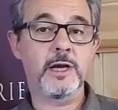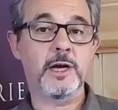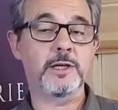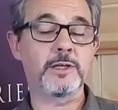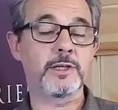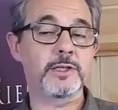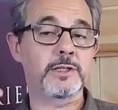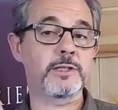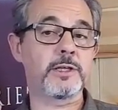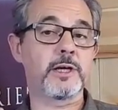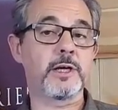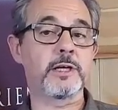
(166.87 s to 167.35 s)

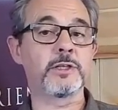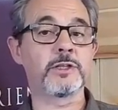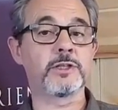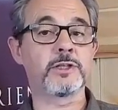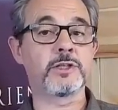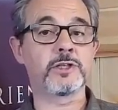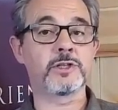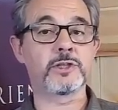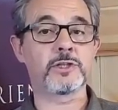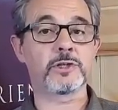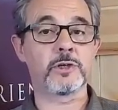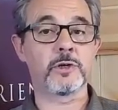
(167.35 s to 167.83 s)
I
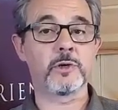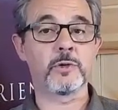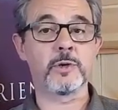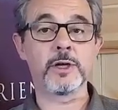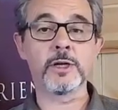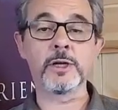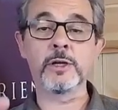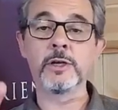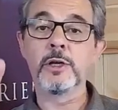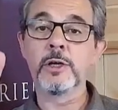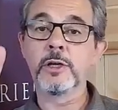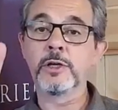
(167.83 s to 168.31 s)
decided to throw
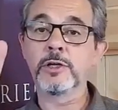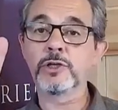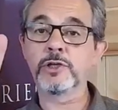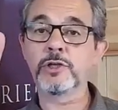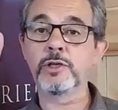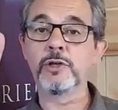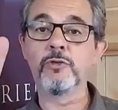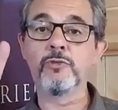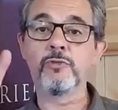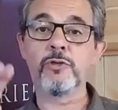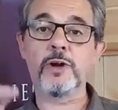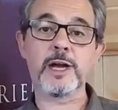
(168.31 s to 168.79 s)
in
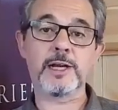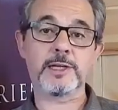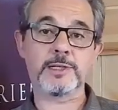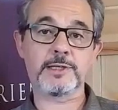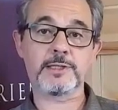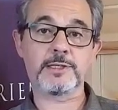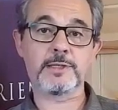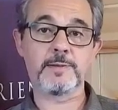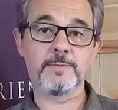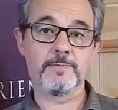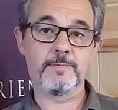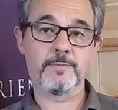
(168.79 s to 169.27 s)
two
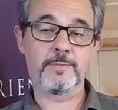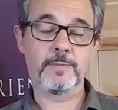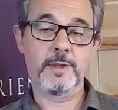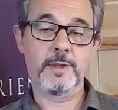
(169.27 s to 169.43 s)
facts.